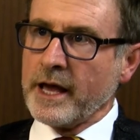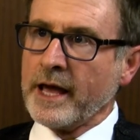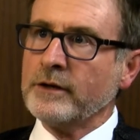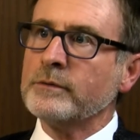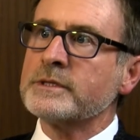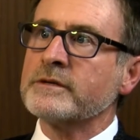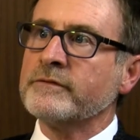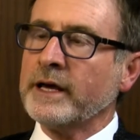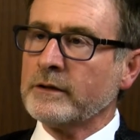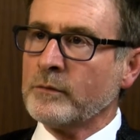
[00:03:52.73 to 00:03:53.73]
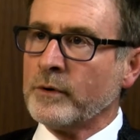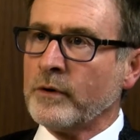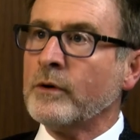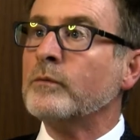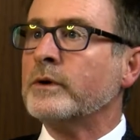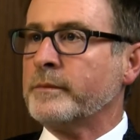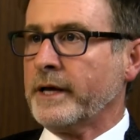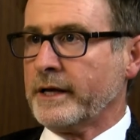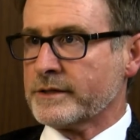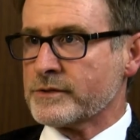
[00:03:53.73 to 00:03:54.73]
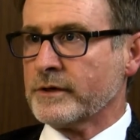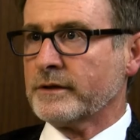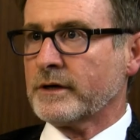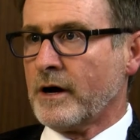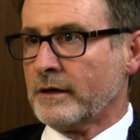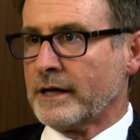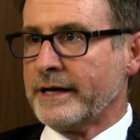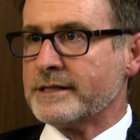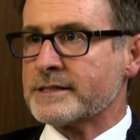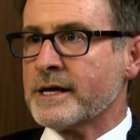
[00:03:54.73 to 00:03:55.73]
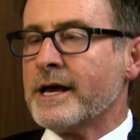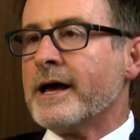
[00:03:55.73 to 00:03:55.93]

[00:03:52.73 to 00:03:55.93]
and who was available would be answering the call lights.